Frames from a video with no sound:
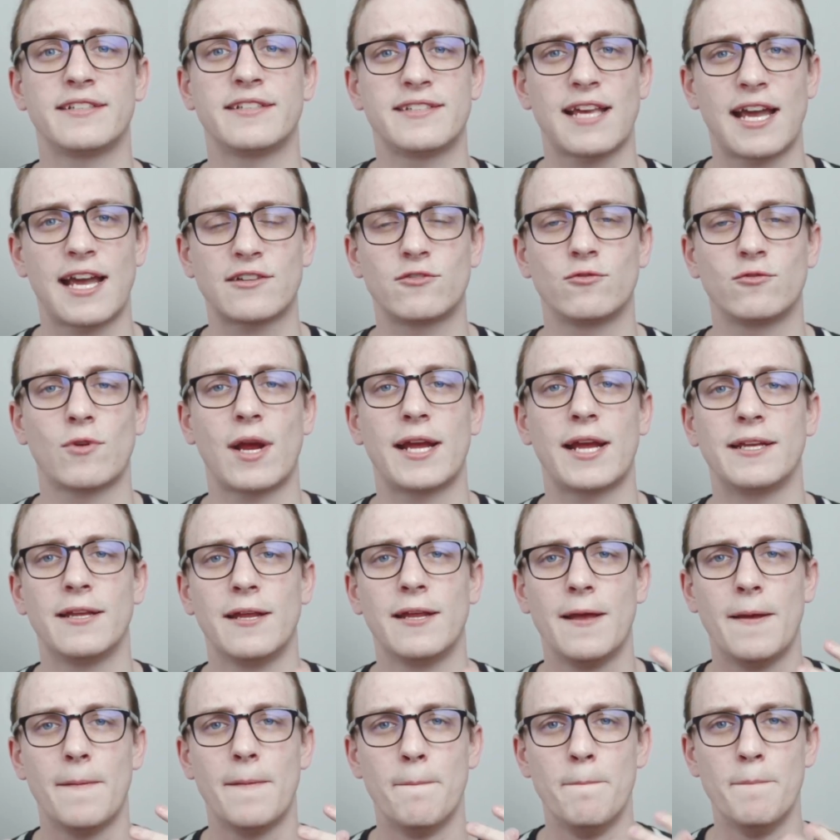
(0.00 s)
the exact right
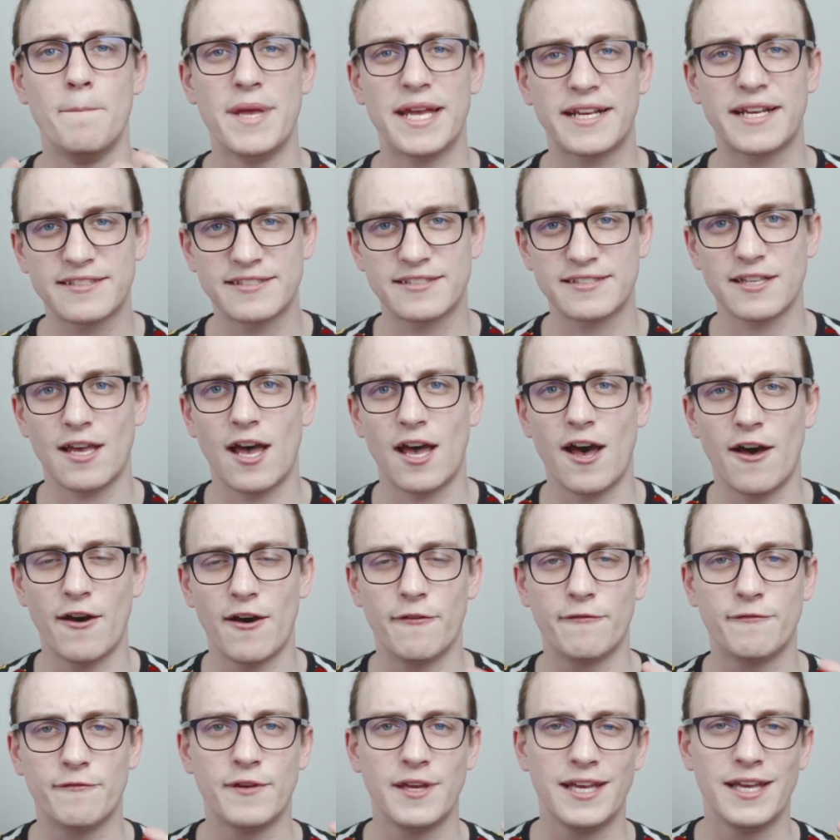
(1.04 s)
mix
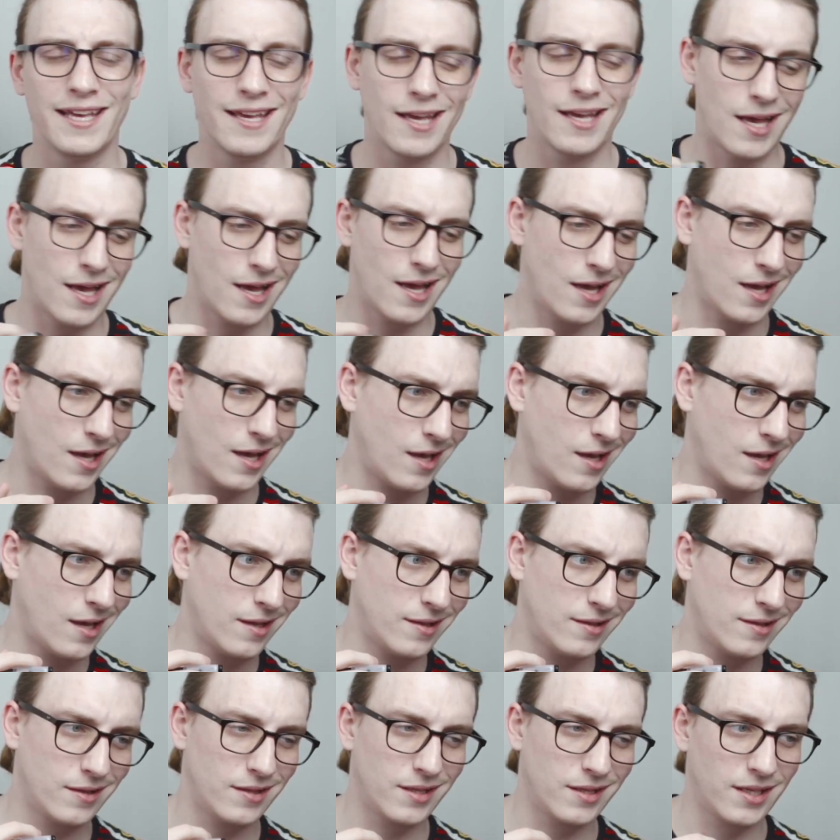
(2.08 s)
of
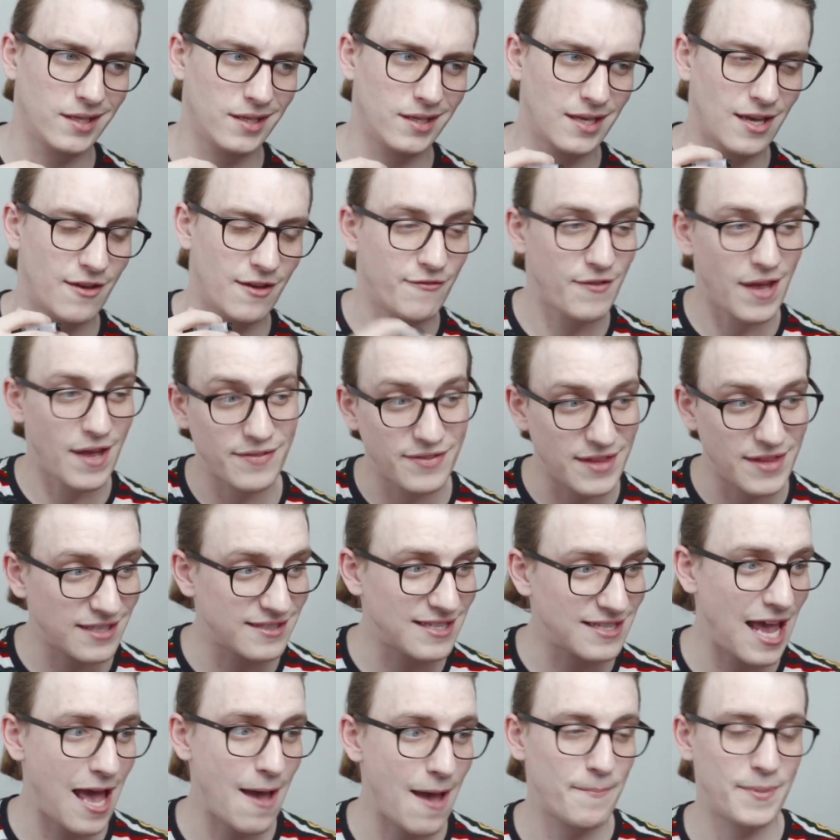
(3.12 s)
the event
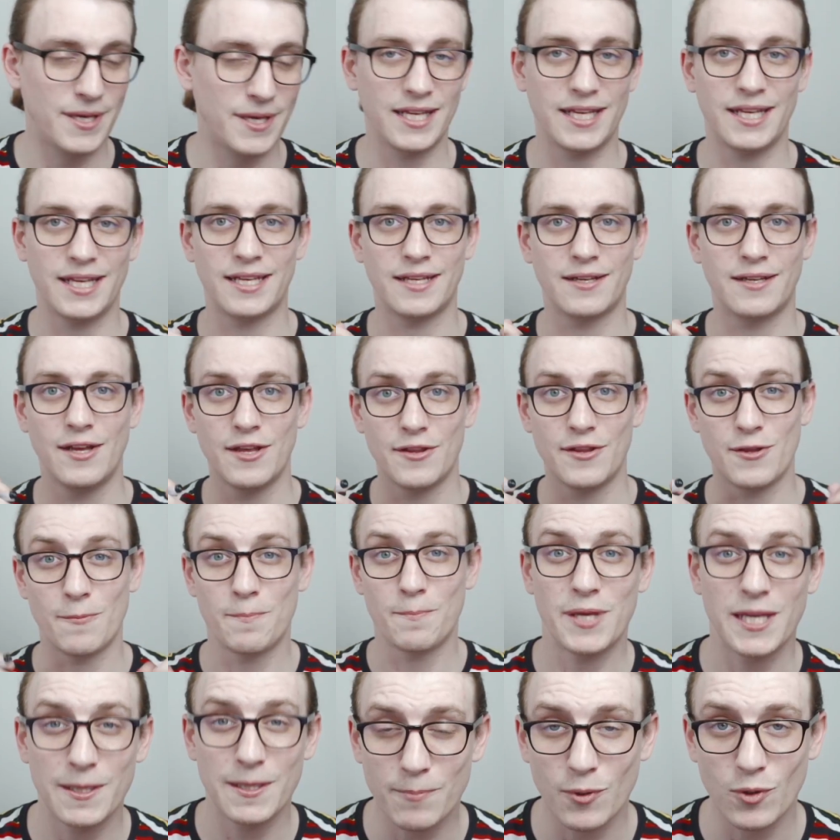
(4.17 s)
that's happening, the
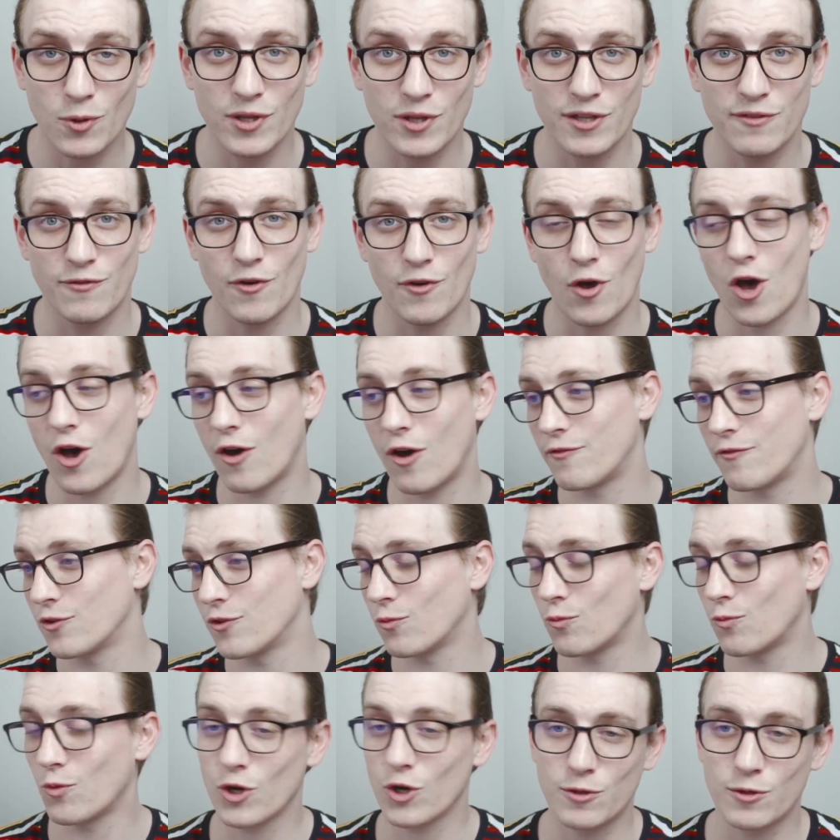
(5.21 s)
people involved,
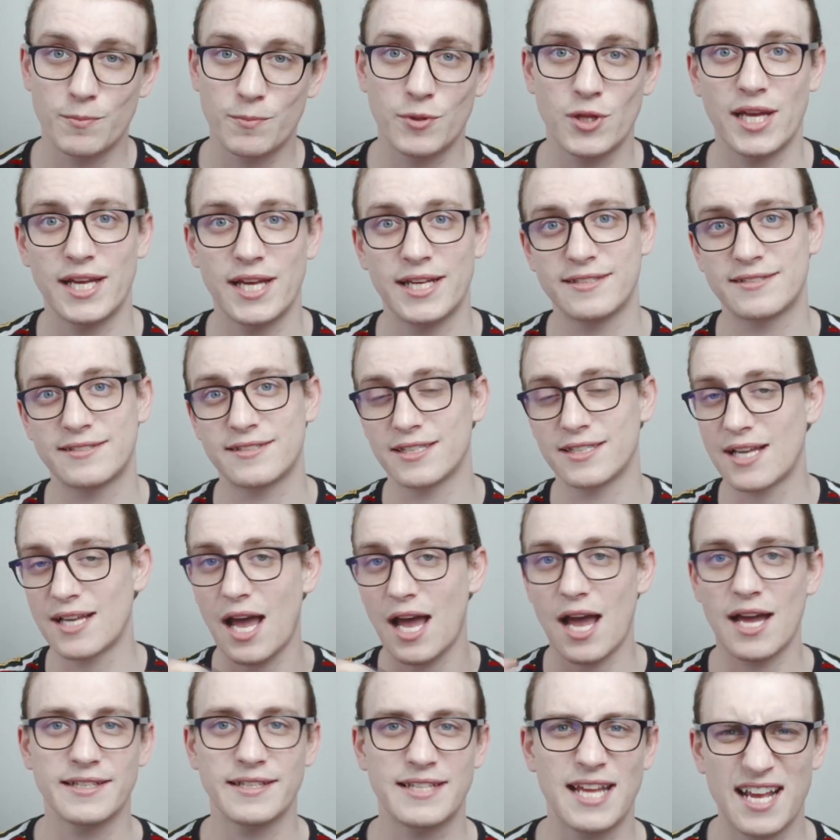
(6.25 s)
the workplace, the
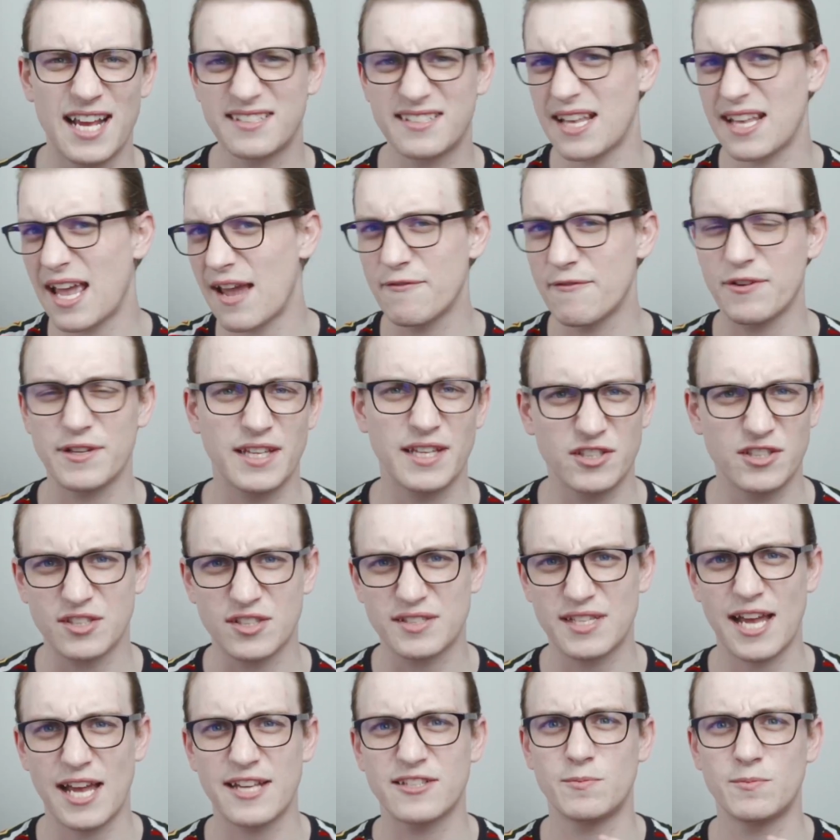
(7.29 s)
context. Everything
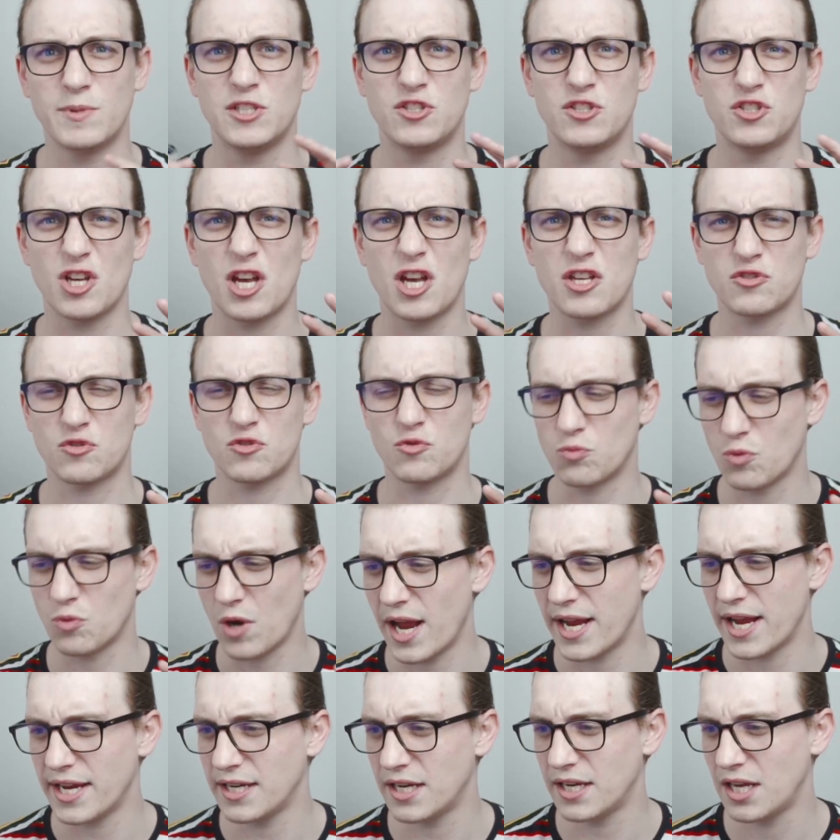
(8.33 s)
just has to be just
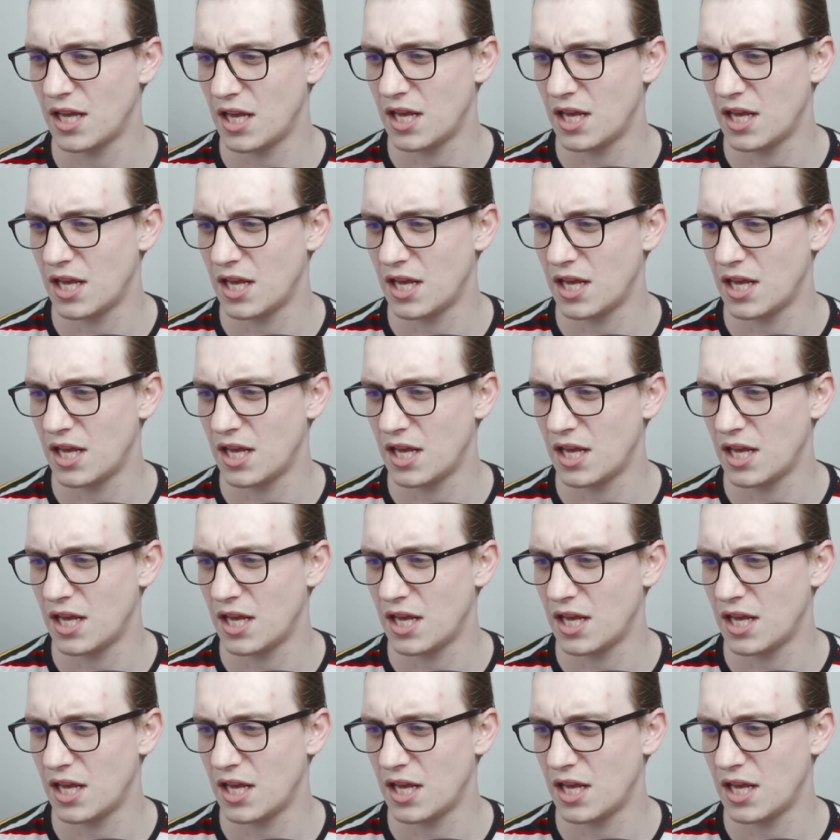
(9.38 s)
right.